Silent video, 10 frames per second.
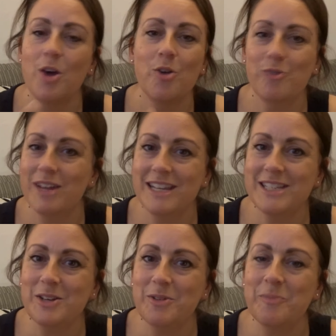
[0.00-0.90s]
really
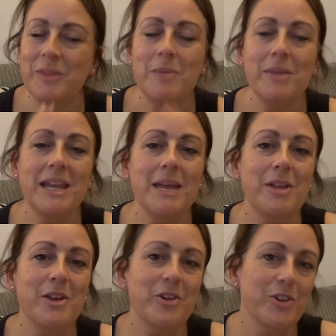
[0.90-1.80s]
soon. Me and
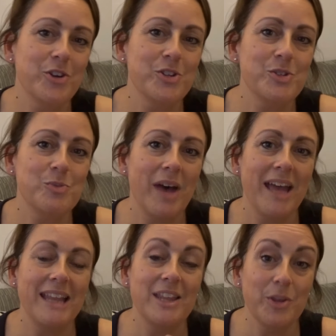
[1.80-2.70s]
Emily are going to go somewhere
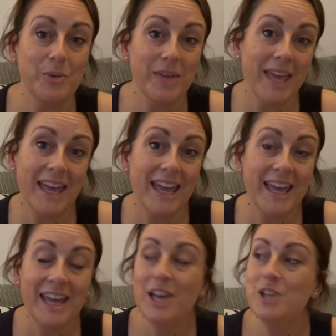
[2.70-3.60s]
in the UK
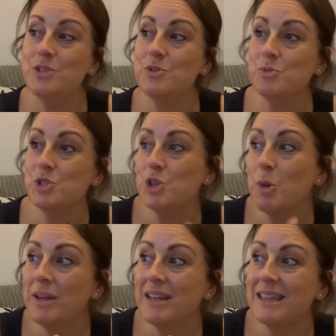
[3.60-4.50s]
and do some
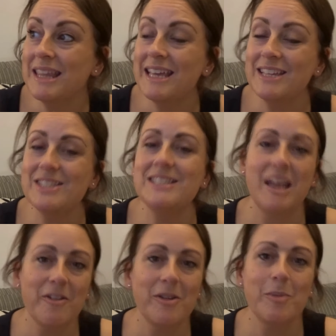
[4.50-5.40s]
shopping and things. There's
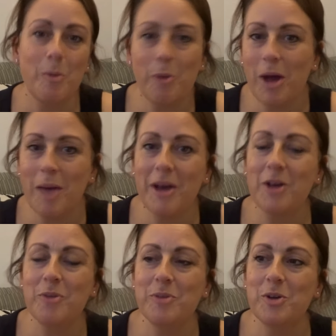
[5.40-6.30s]
definitely more Primark
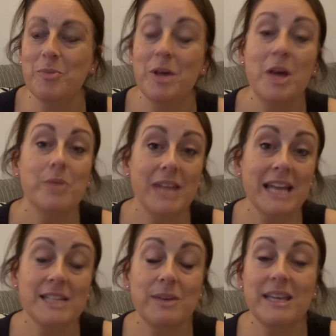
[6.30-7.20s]
coming up. But
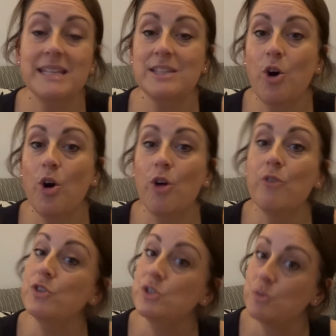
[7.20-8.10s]
next week, it's a haul
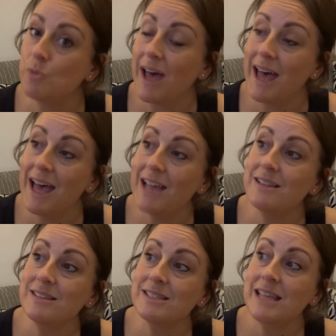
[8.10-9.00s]
for somewhere
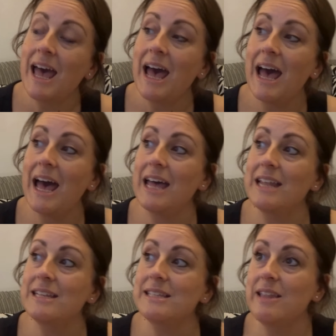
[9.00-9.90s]
else.
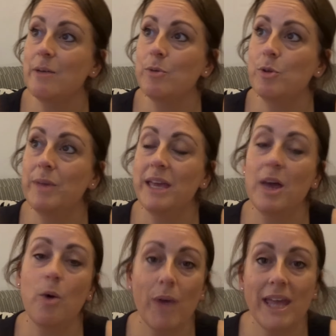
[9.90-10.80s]
And there will be
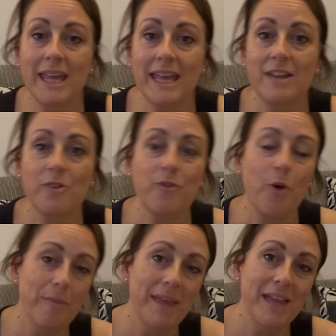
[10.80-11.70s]
a weigh-in
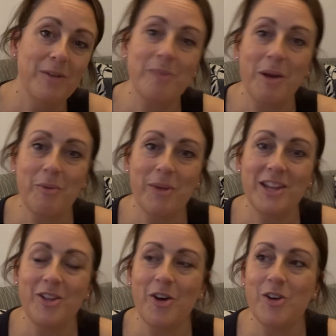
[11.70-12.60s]
for me with my weight
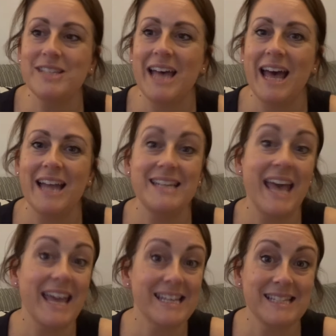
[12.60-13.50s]
loss and
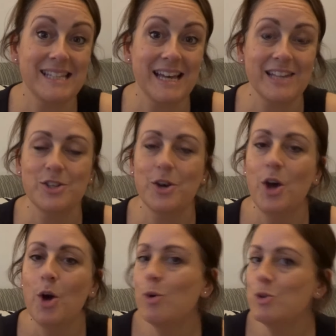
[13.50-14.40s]
exercise. So
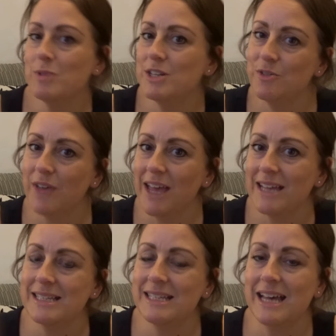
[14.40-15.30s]
what do I do for
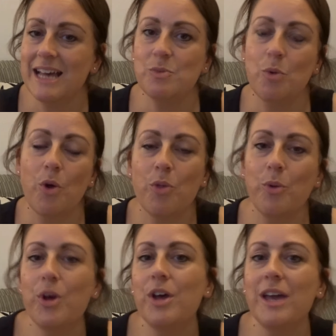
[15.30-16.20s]
exercise? What are the
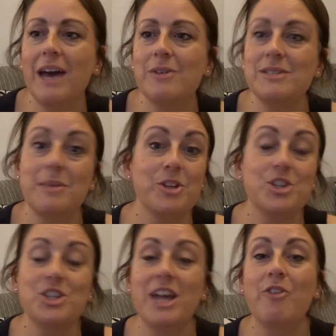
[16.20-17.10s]
workouts? I'm going to
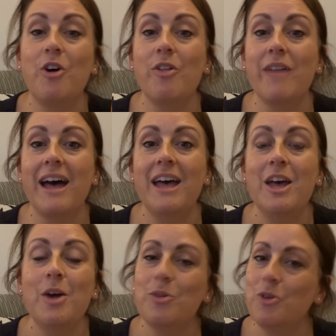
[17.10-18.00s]
share all that
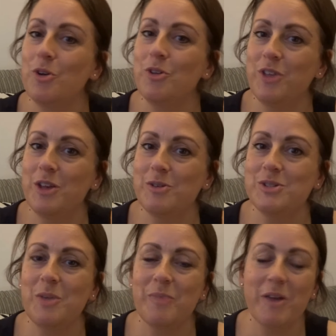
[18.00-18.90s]
with all of you.
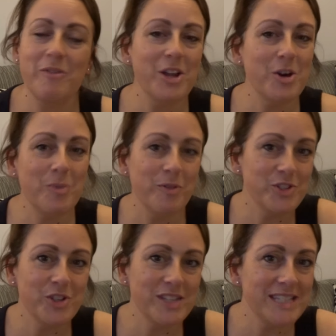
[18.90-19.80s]
So I really hope you've
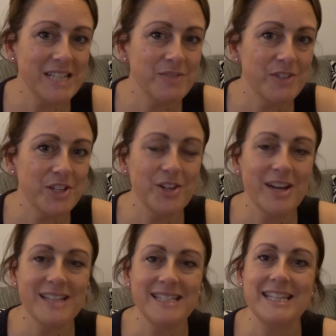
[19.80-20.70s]
enjoyed today's video.
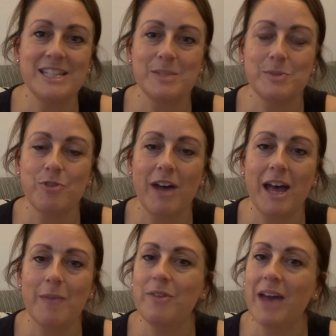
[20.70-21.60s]
As I say,
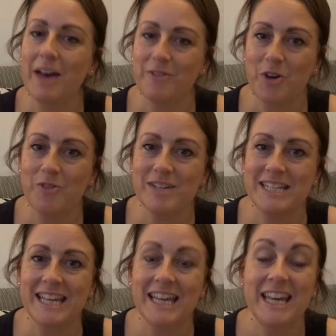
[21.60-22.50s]
subscribe if you haven't
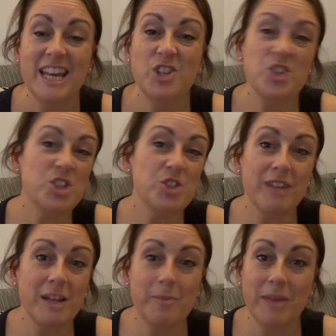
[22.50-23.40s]
already, just to
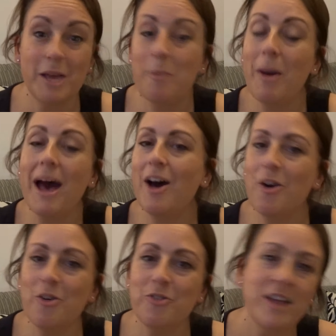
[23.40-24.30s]
really be a part
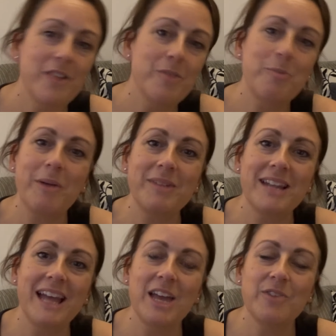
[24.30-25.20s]
of the Brownie
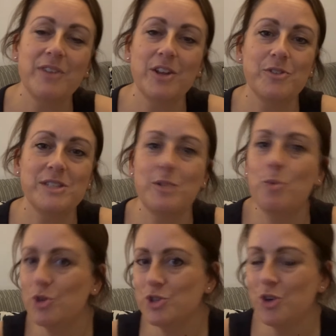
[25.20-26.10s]
life and obviously
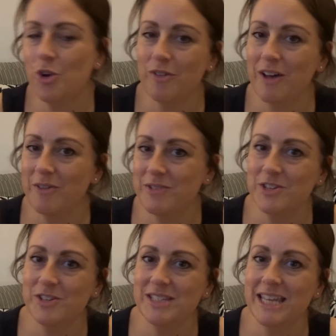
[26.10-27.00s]
watch all of our
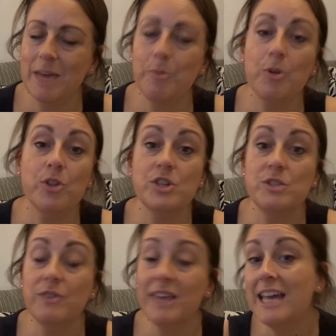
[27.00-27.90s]
videos here. Put the
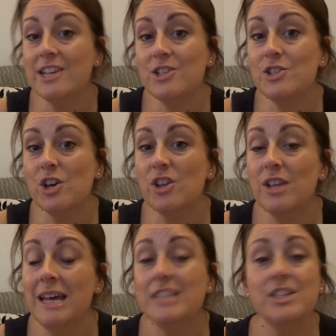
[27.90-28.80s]
notifications on
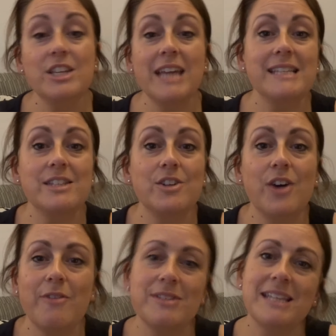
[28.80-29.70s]
so you get to know
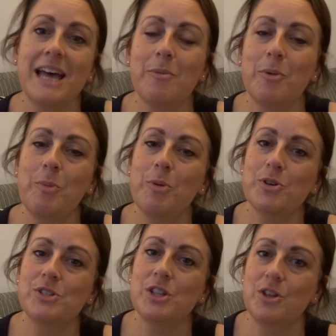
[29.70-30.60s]
every time we
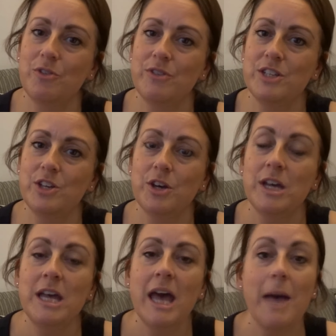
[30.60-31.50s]
post another video.
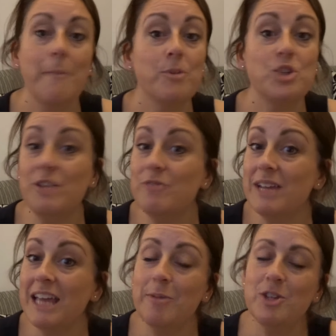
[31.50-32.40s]
But
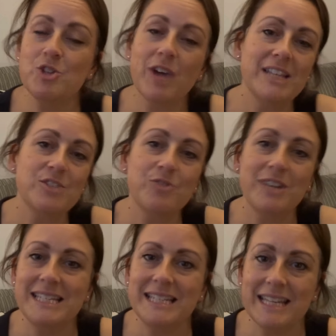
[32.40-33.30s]
generally, I've been trying to
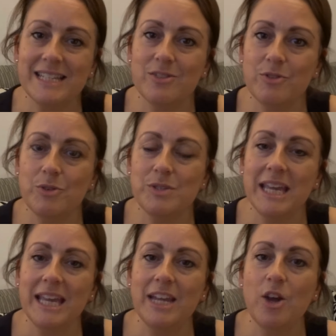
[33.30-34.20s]
really stick to the
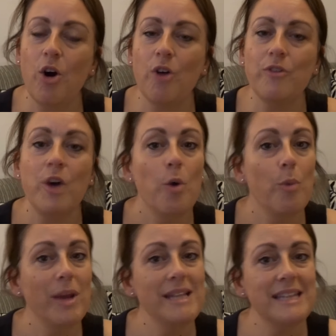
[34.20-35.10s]
routine of
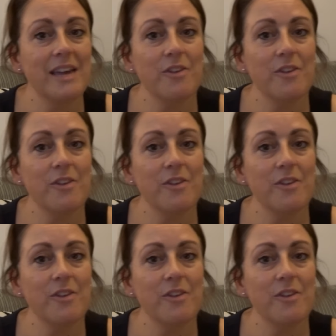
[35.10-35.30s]
Wednesday at